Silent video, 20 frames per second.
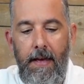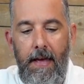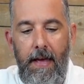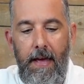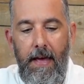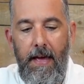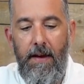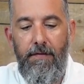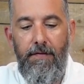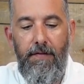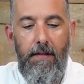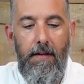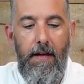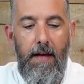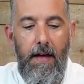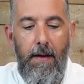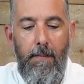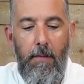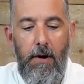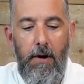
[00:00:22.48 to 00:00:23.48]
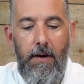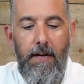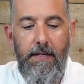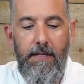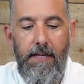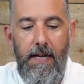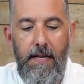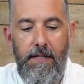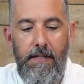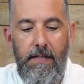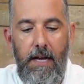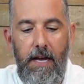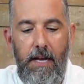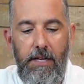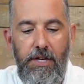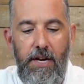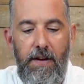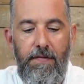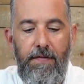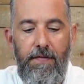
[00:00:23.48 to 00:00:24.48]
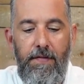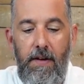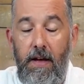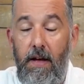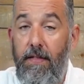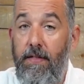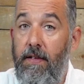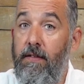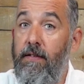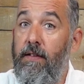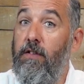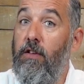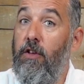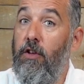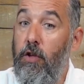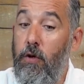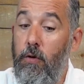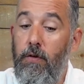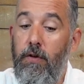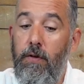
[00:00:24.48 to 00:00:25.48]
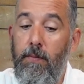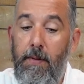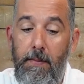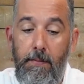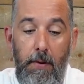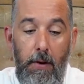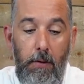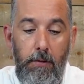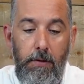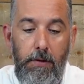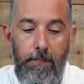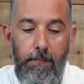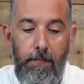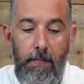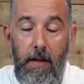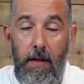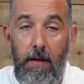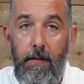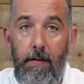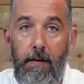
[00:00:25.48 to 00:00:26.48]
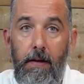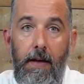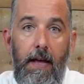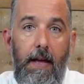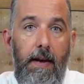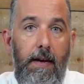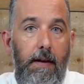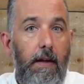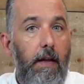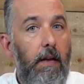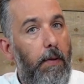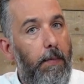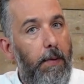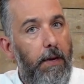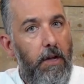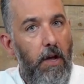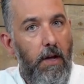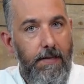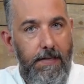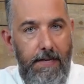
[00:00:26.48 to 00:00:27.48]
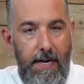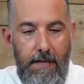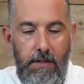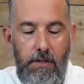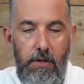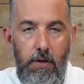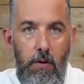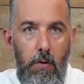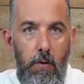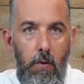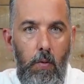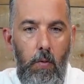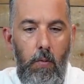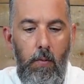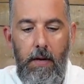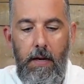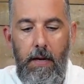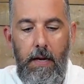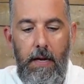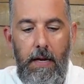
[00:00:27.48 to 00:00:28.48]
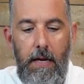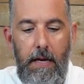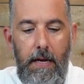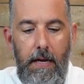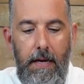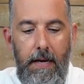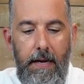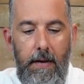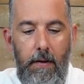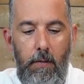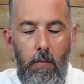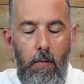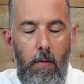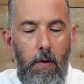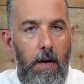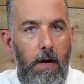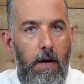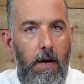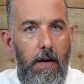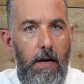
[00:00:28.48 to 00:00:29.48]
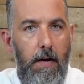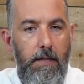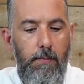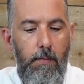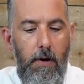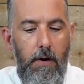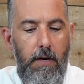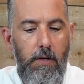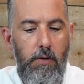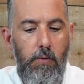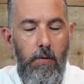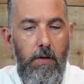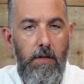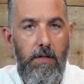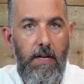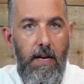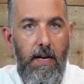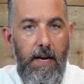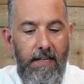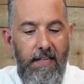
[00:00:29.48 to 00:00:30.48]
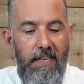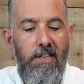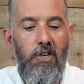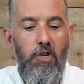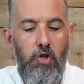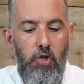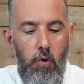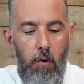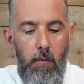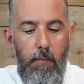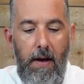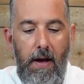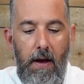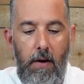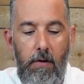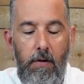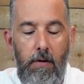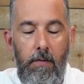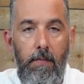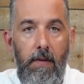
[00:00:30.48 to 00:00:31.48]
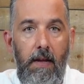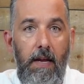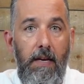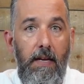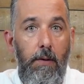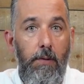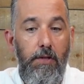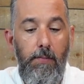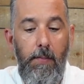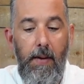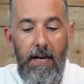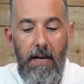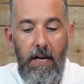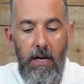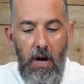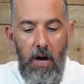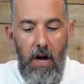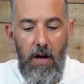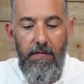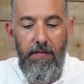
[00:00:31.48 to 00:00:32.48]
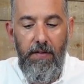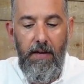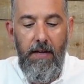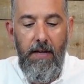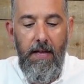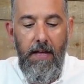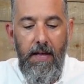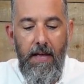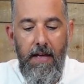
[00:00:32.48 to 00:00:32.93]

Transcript: and Marcus says, Jeff, this is a new to me boat, and a little bit of context. So Marcus was connected to shore power, and he was making coffee,